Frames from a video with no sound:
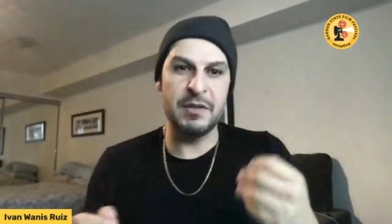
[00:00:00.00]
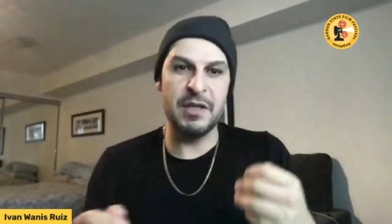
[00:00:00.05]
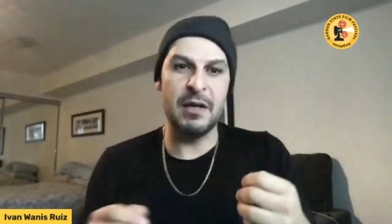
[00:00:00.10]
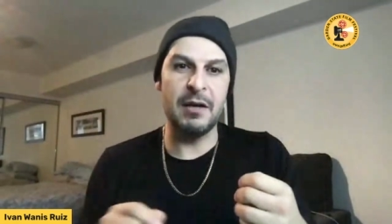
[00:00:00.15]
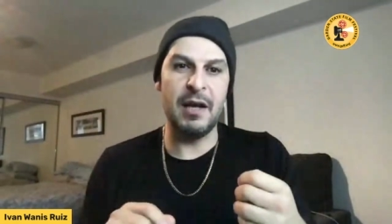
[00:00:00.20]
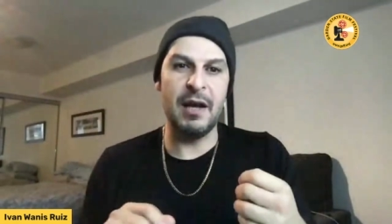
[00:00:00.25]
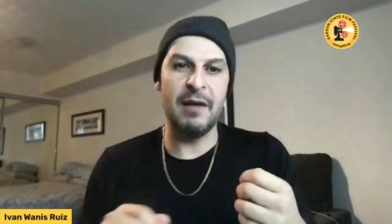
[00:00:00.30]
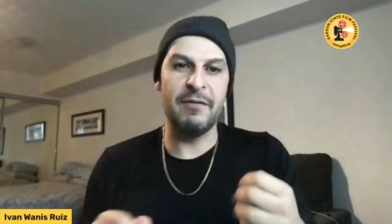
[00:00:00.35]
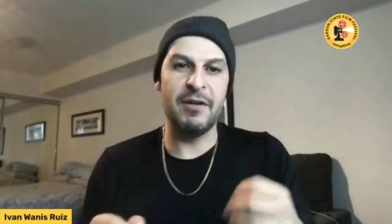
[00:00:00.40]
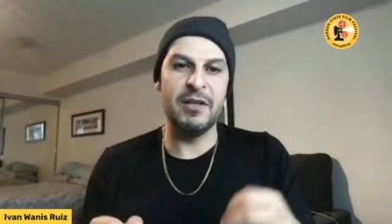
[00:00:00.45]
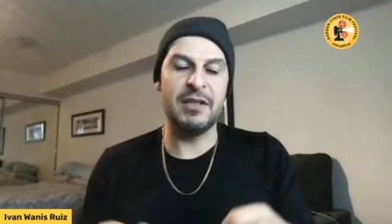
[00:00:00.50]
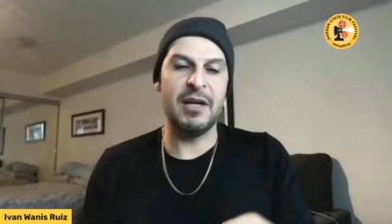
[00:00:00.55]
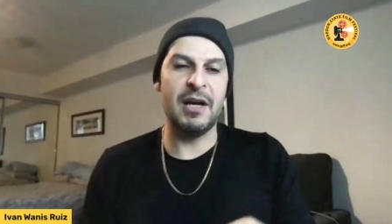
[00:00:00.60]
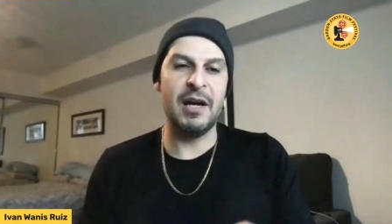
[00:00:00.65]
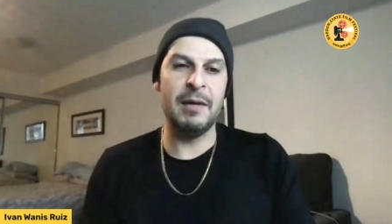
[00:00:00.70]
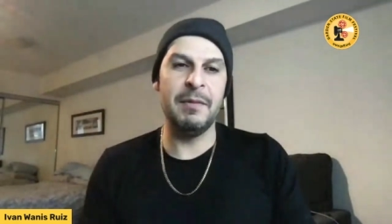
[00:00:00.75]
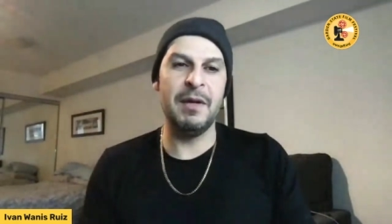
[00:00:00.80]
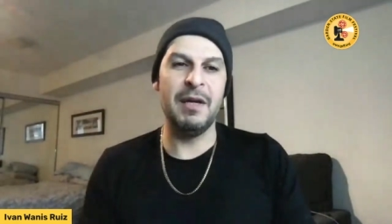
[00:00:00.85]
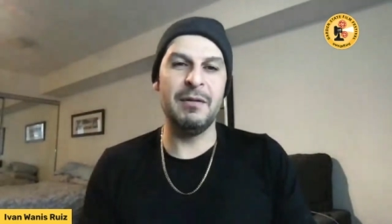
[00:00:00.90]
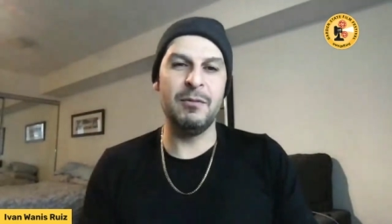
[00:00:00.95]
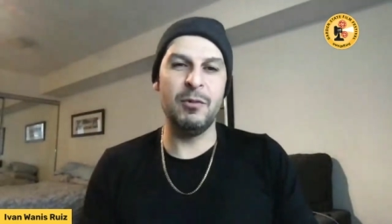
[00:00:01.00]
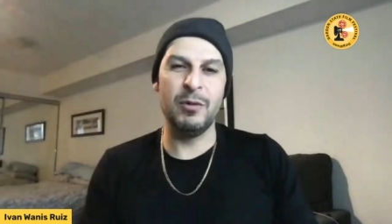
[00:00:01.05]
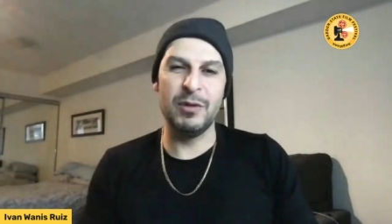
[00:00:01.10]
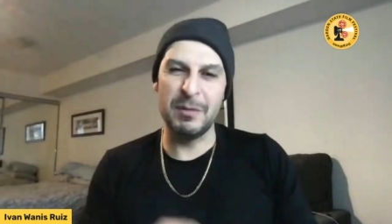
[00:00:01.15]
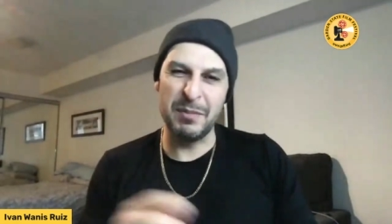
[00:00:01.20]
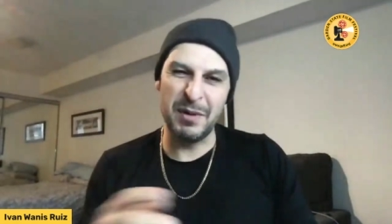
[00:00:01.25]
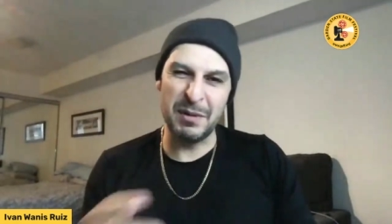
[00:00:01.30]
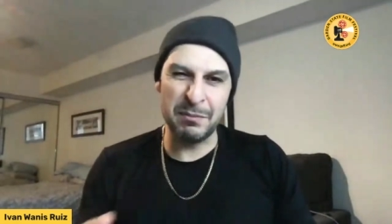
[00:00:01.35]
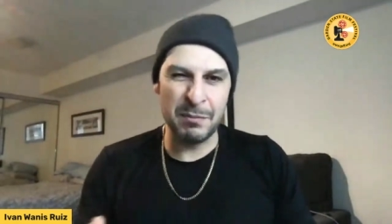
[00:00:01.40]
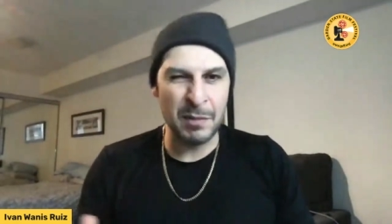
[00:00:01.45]
and every time it was
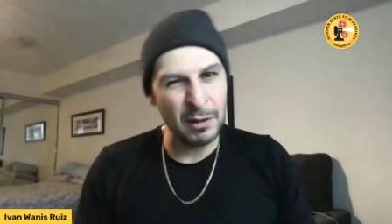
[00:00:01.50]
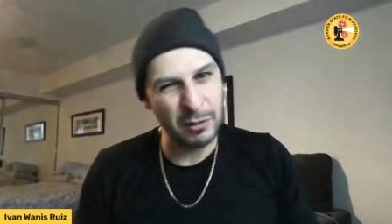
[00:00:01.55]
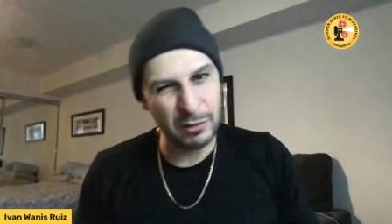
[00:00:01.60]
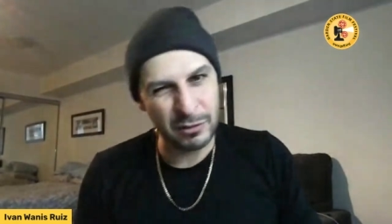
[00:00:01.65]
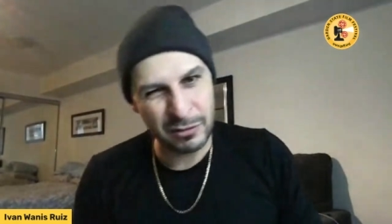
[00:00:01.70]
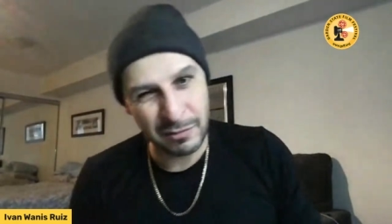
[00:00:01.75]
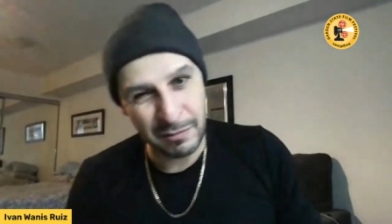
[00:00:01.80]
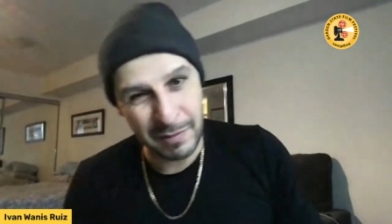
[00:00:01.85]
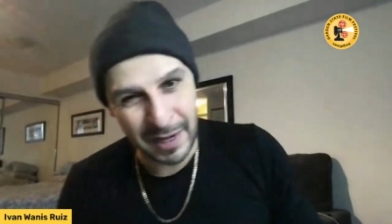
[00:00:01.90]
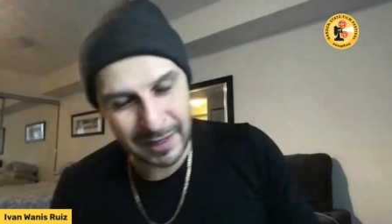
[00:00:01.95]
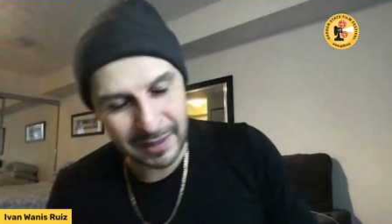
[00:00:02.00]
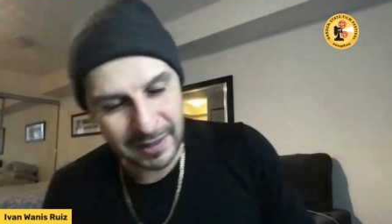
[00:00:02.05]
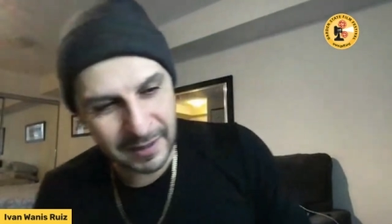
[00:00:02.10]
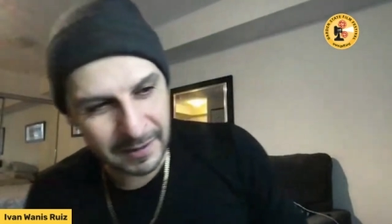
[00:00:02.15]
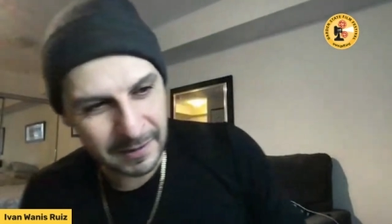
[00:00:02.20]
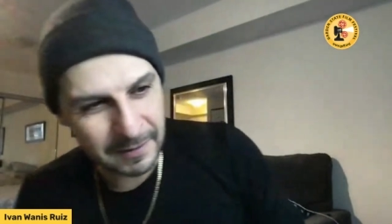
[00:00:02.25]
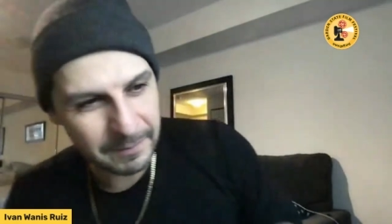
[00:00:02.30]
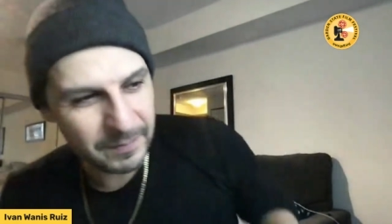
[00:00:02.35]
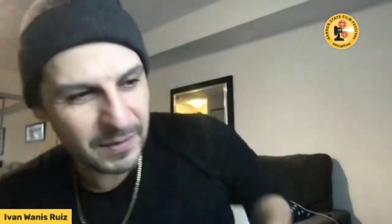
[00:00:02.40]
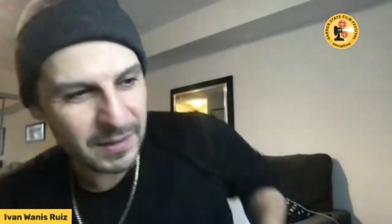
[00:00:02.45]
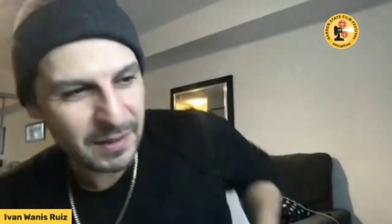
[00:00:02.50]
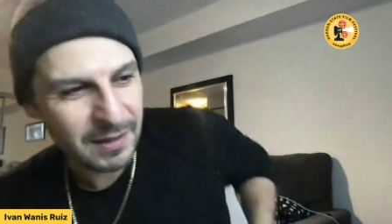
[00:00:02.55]
a bit melodramatic.